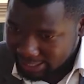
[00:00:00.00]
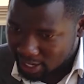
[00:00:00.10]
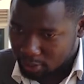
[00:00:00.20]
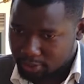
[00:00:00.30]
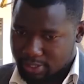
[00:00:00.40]

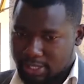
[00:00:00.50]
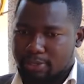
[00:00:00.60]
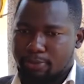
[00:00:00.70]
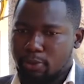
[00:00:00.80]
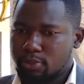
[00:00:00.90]
no one
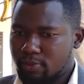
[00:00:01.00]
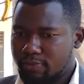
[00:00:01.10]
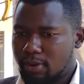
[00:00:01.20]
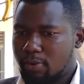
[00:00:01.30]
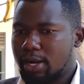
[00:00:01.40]
doubts
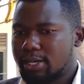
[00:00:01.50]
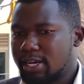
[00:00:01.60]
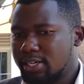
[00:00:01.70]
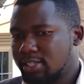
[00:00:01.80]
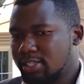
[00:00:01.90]
that most of
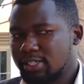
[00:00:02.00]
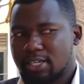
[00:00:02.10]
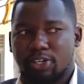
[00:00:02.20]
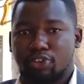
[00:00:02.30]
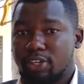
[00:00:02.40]
the work
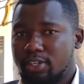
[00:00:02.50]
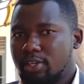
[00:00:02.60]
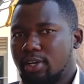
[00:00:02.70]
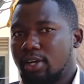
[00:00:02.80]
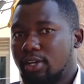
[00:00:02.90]
done in this
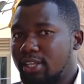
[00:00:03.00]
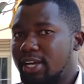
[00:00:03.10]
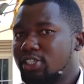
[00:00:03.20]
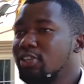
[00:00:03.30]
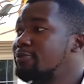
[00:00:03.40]
country,
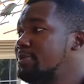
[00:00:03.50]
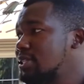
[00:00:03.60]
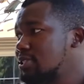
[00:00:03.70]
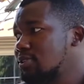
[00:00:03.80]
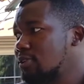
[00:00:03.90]
the
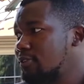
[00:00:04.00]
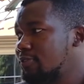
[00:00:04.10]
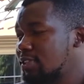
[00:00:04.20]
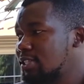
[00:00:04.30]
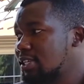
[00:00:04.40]

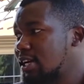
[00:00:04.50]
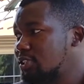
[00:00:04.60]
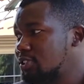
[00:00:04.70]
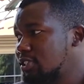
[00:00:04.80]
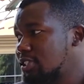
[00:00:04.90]
achievements
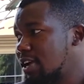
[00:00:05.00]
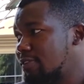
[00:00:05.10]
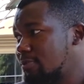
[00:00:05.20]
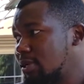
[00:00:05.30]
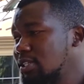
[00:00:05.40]
of this
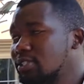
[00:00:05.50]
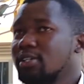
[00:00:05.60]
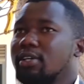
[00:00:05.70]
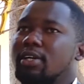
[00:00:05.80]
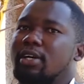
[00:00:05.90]
country's
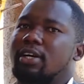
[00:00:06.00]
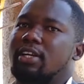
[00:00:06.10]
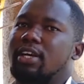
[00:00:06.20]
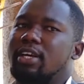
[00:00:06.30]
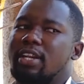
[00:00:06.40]
government
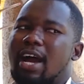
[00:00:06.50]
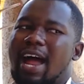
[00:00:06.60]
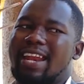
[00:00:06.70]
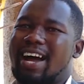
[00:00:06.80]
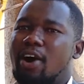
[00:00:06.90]

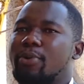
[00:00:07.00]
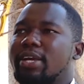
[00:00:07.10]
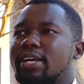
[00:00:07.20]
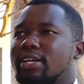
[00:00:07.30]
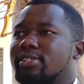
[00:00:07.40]
in
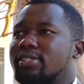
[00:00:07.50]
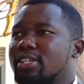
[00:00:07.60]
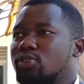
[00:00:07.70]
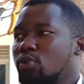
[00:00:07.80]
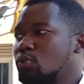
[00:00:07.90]

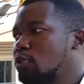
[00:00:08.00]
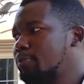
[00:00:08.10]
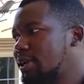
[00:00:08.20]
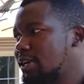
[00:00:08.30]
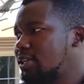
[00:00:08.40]
allowing
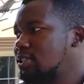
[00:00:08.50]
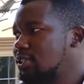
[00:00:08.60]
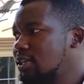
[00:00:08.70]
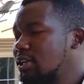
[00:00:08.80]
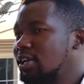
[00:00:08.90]
CSO to
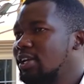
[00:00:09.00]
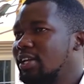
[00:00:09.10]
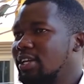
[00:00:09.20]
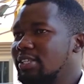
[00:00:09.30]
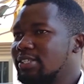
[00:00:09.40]
operate
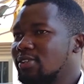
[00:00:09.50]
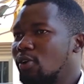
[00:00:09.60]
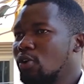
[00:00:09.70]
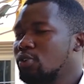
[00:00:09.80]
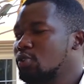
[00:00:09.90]

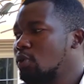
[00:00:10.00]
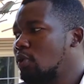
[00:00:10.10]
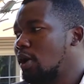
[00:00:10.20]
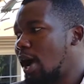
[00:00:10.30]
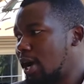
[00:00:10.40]
is
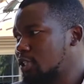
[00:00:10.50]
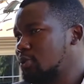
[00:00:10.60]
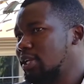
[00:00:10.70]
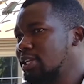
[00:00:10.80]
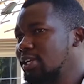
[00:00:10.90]

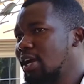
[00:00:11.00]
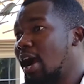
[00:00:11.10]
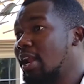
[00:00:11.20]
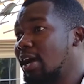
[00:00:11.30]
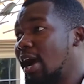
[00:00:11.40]
also
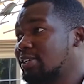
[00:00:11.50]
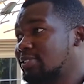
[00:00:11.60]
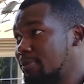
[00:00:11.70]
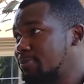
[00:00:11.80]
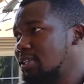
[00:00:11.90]
actually
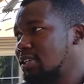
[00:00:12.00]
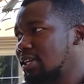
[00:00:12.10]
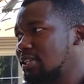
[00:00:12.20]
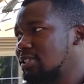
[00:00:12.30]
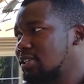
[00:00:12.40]

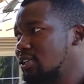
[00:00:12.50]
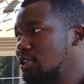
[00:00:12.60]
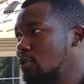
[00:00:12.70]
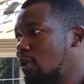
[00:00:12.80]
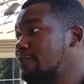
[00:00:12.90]
accepting
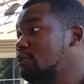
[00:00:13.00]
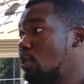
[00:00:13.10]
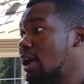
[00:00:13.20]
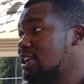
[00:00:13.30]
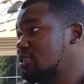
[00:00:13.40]
that
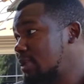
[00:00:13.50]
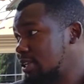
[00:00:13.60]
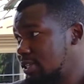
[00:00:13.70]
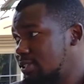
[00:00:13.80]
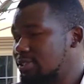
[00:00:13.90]
you have to
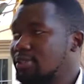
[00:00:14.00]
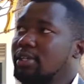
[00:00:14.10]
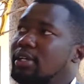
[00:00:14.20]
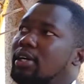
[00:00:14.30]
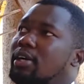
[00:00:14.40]
work as
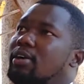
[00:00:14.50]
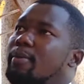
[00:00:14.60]
partners.